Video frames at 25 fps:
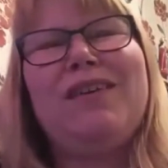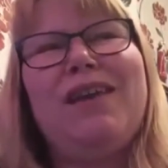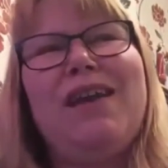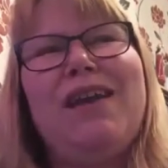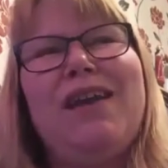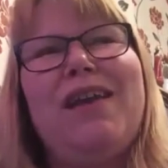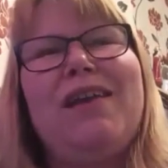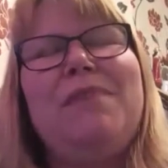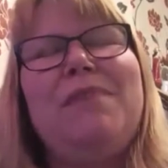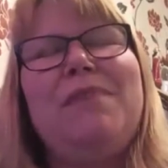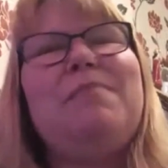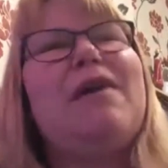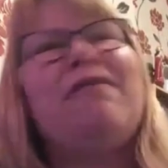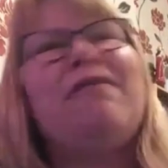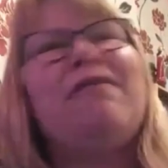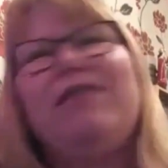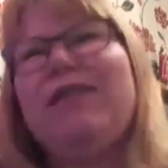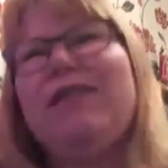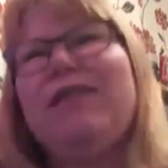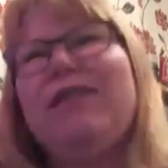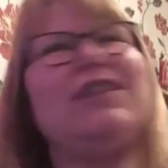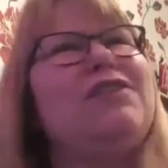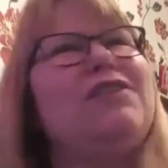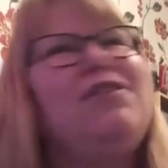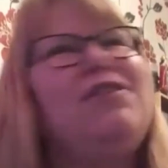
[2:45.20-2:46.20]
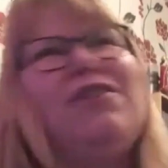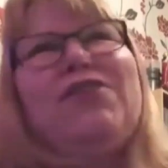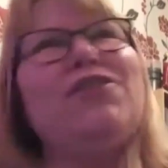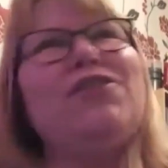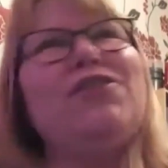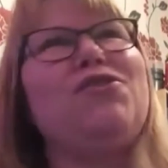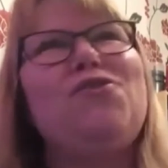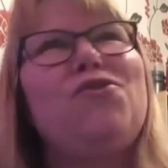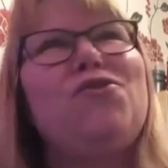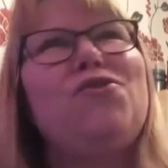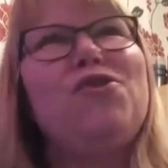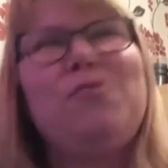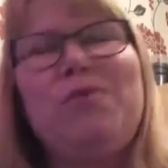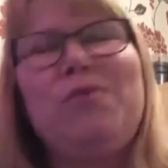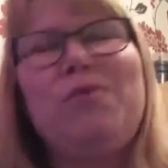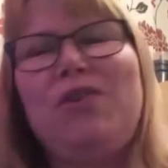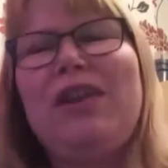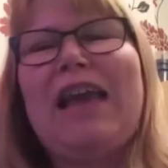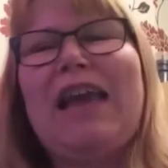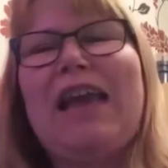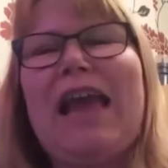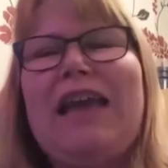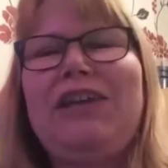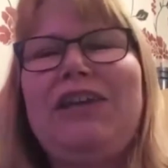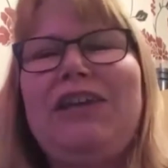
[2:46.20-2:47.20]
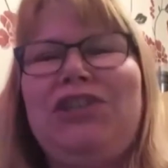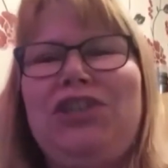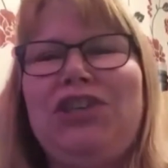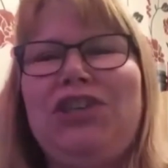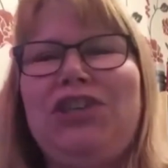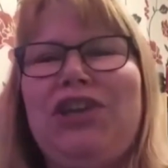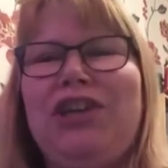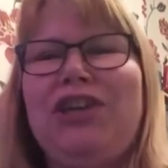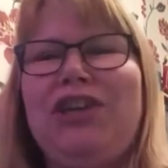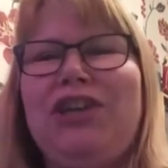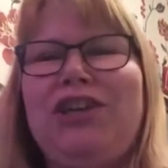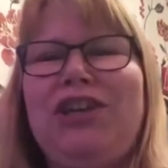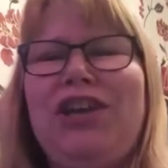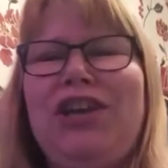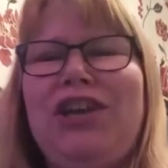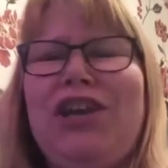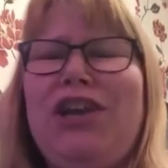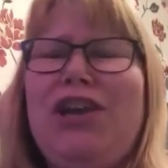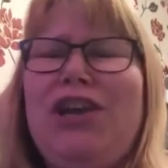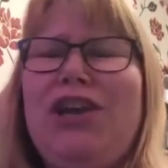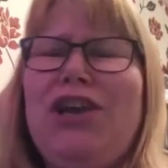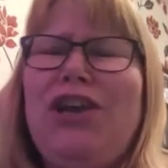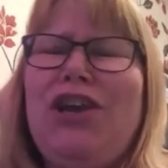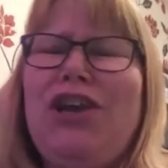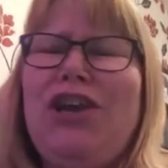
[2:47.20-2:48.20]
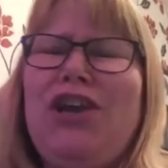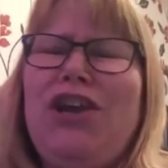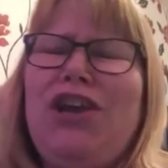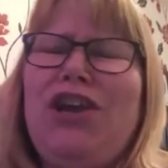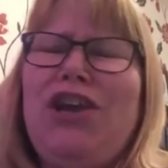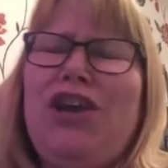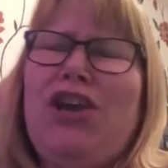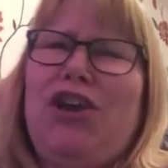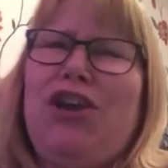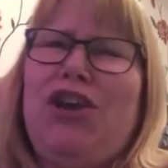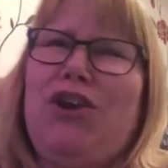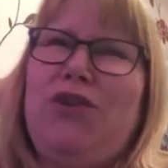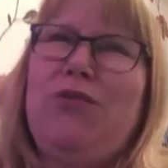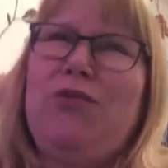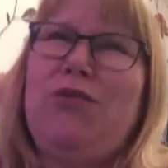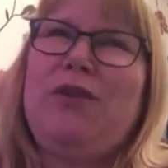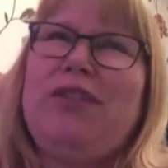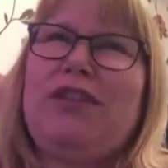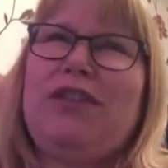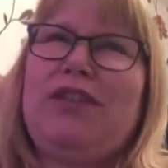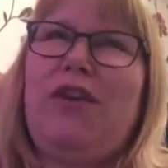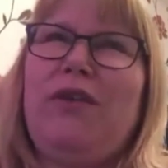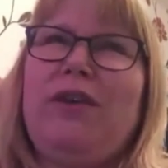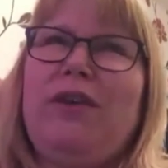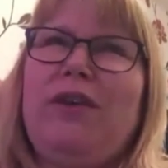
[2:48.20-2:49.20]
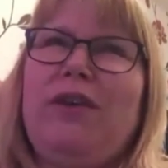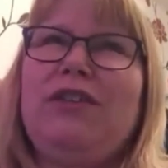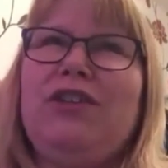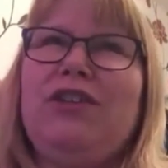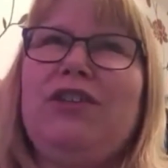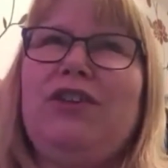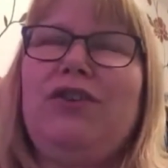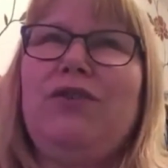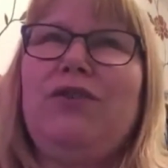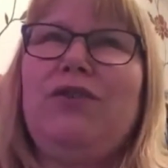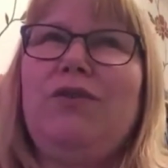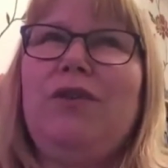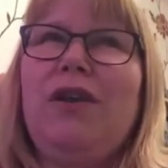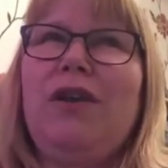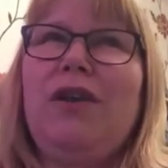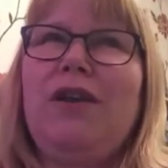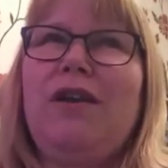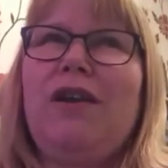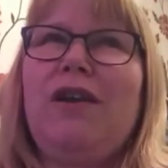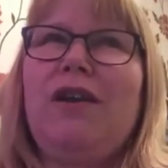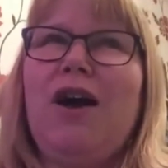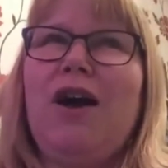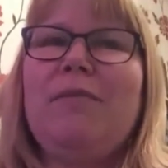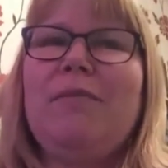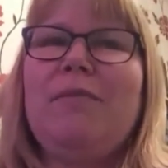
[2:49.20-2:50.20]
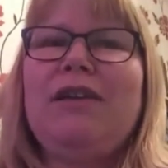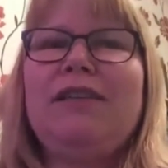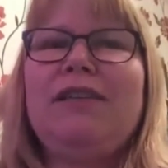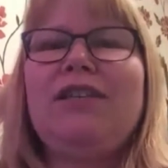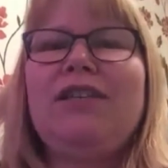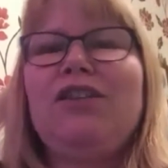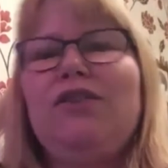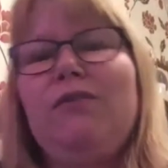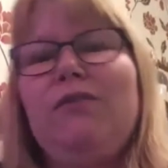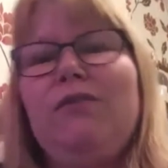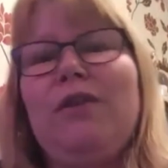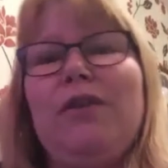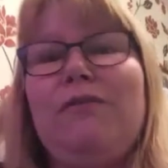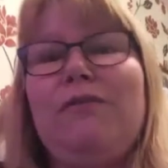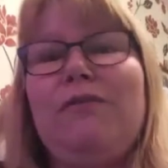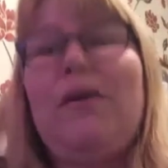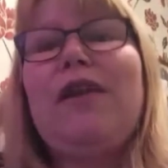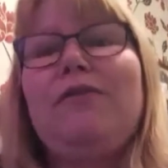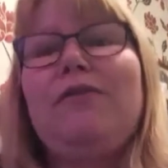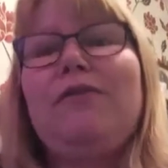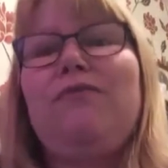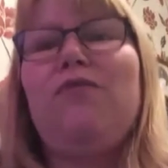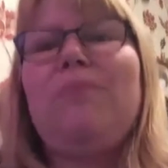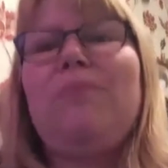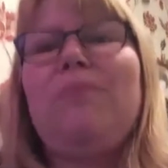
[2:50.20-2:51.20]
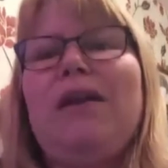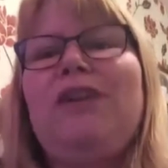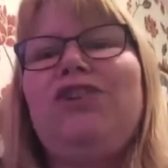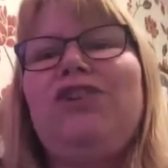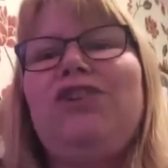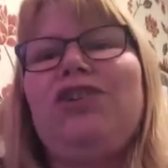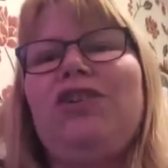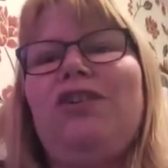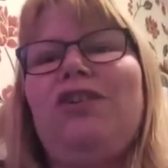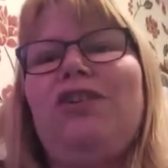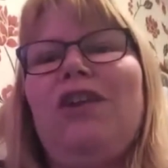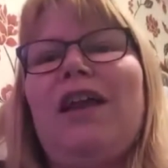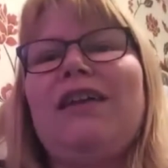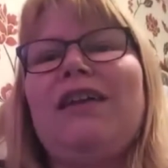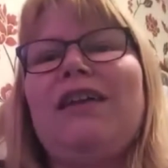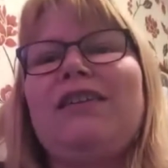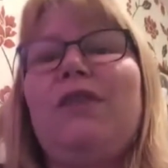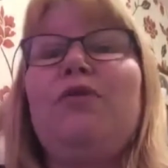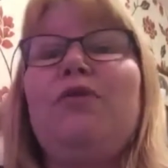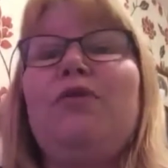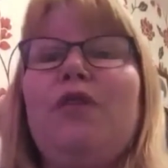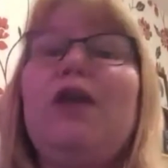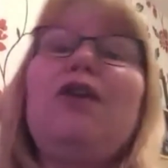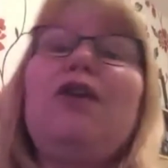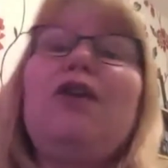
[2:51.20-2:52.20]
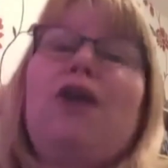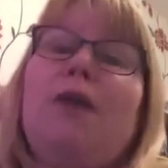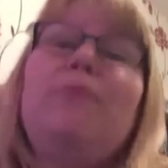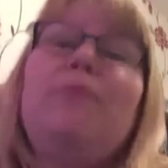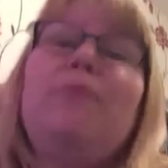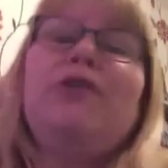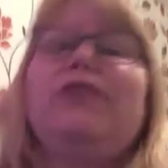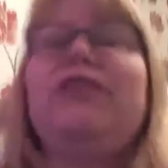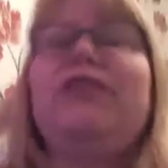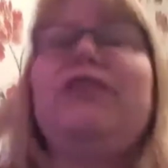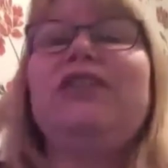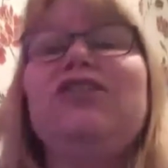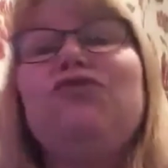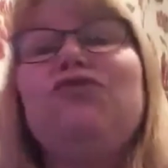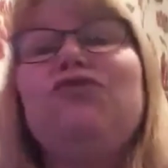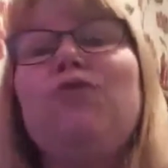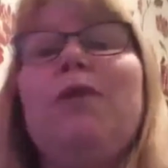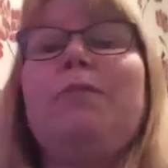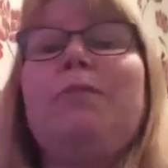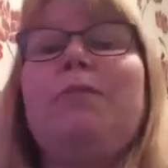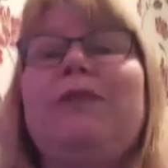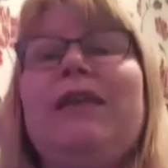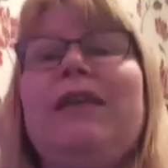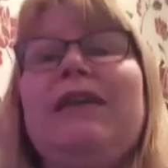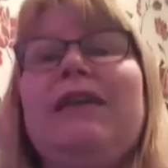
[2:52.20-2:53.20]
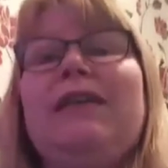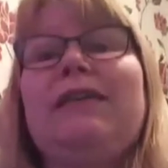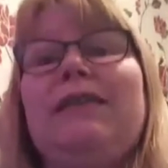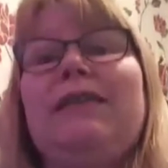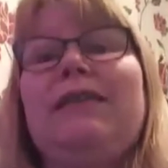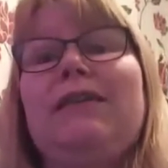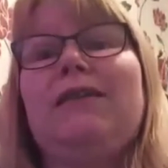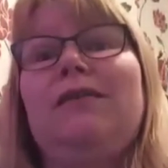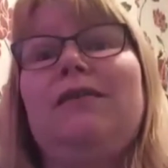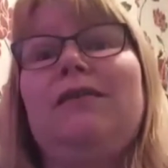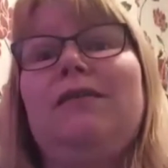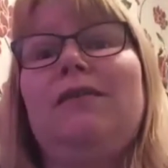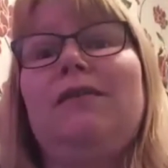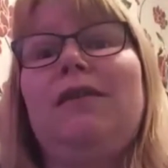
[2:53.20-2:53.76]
any barriers to learning or communication, who is going to come into a faith formation class and think, I'm going to disrupt this.